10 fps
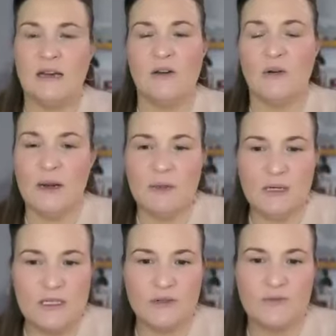don't know what I'm going
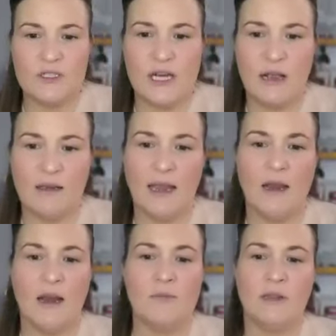to do for
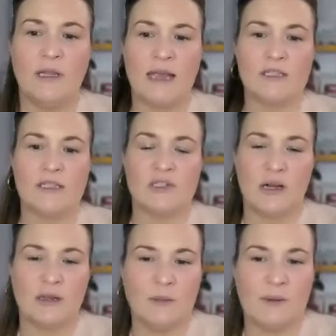childcare. I'm really actually
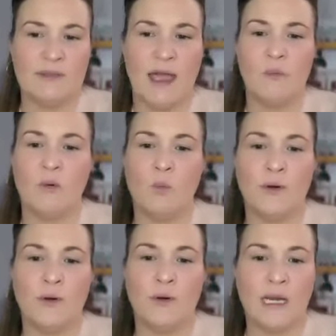struggling with that. We're
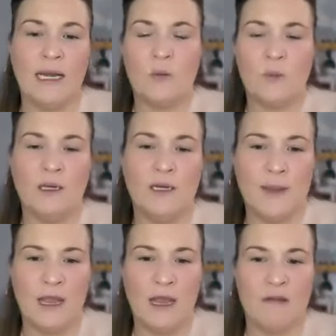worried. How are we going
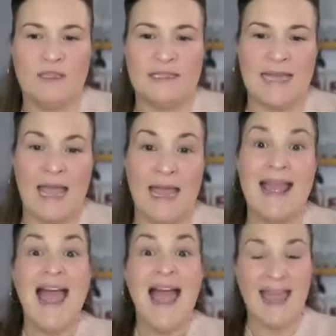to pay off this debt
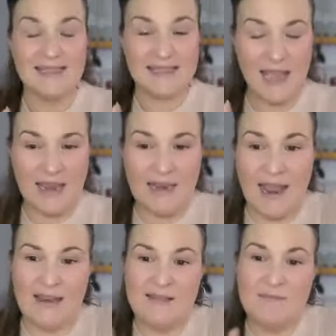and
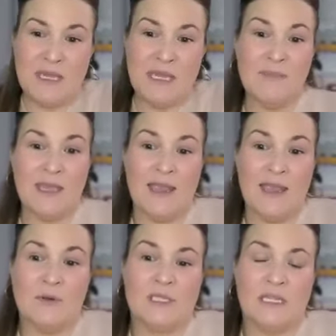me be
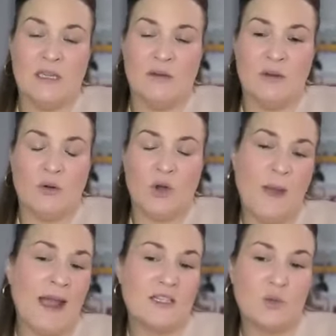able to, go
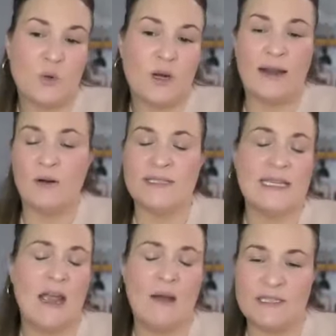back to work? I don't
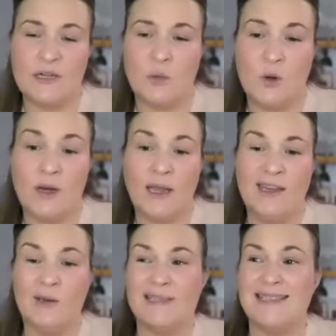see how it's going to work.
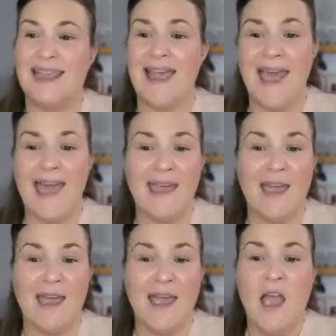And you can say, hey,